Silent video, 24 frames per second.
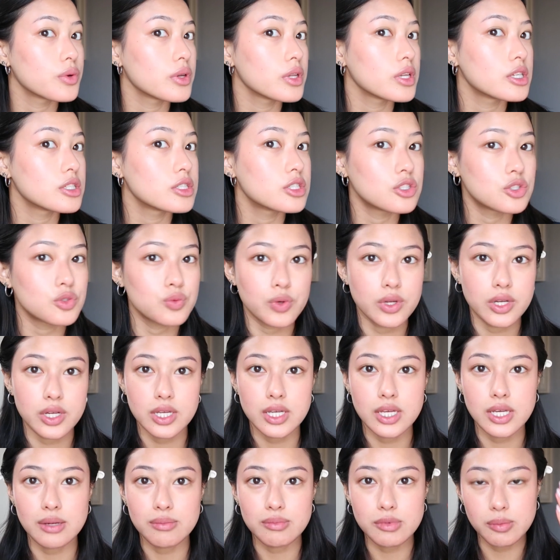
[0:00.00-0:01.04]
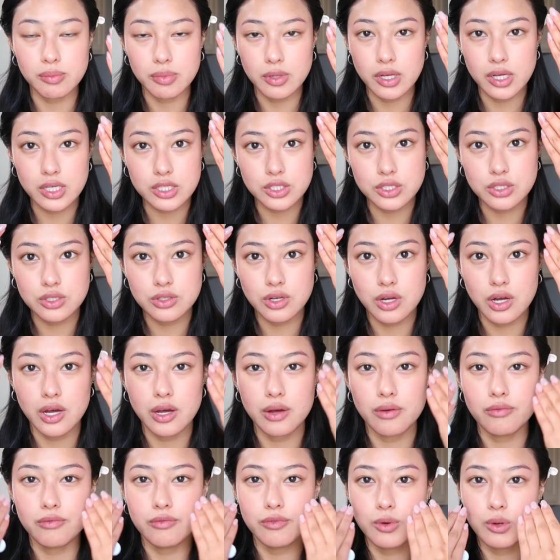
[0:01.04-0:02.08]
really just want to keep the blush
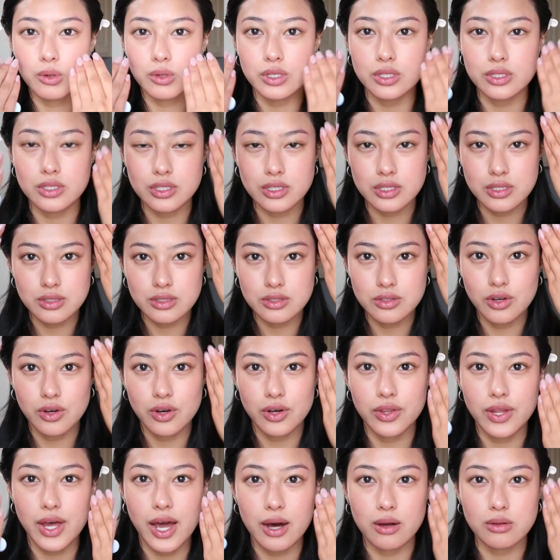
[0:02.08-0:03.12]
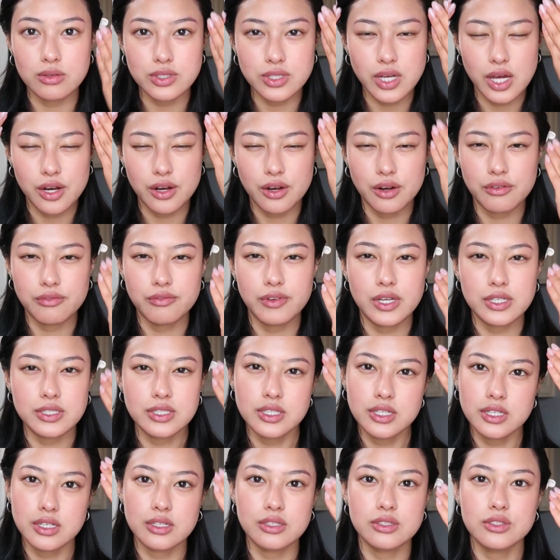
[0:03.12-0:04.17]
focused on the outside of your face
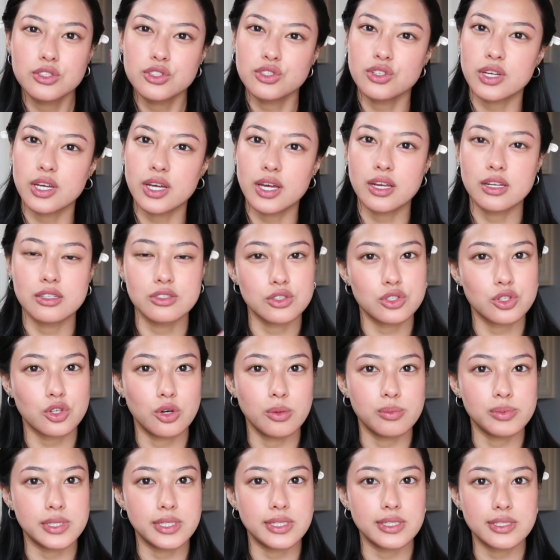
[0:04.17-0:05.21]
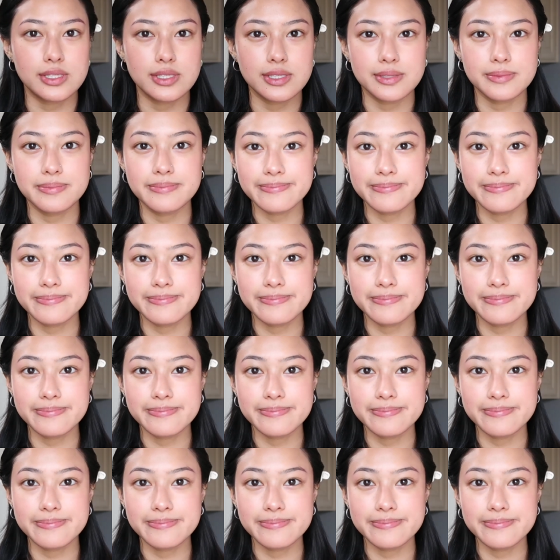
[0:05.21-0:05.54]
here, so you can kind of sculpt it.